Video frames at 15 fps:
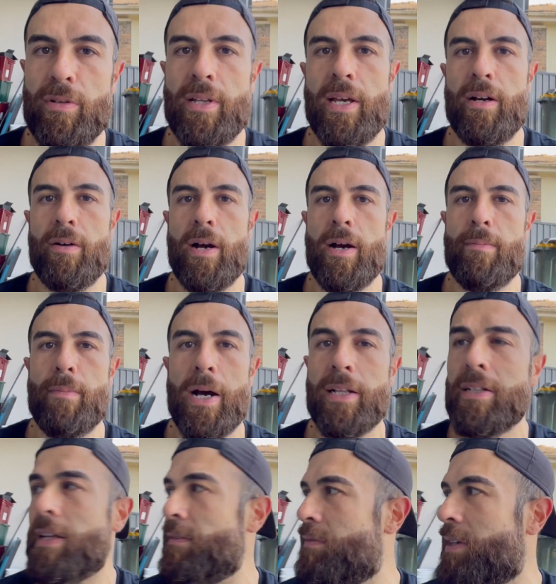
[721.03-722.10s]
to. Now,
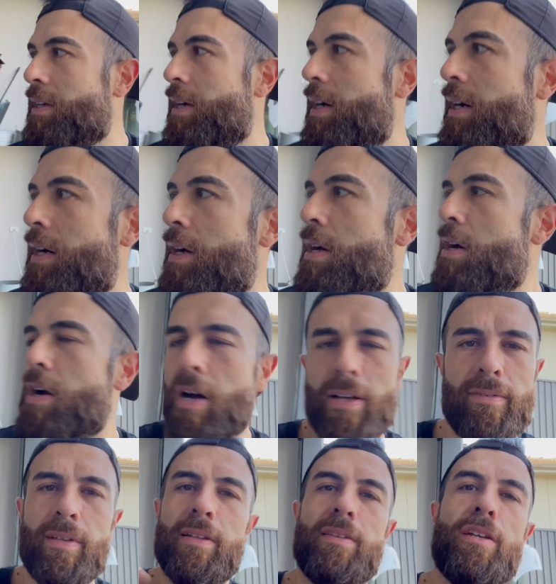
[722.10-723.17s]
underneath the car, I
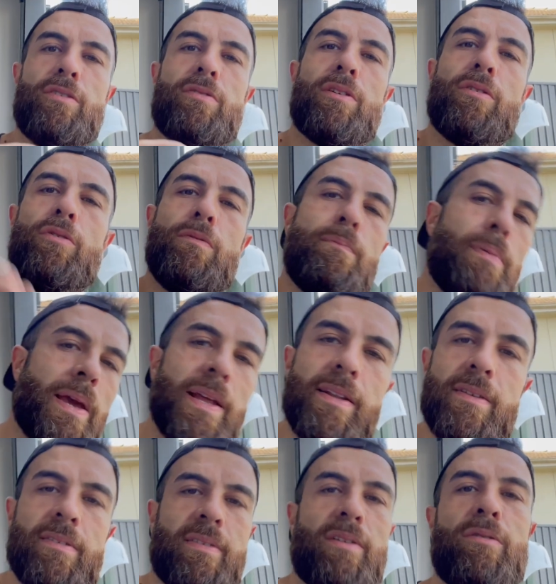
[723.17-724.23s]
sat there trying to do
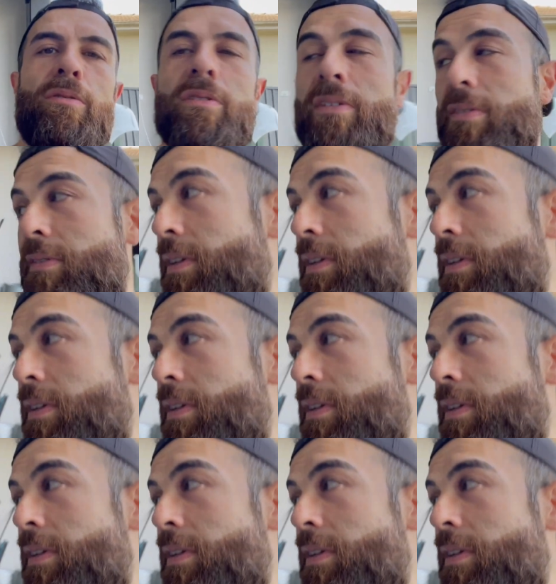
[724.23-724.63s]
bends and all this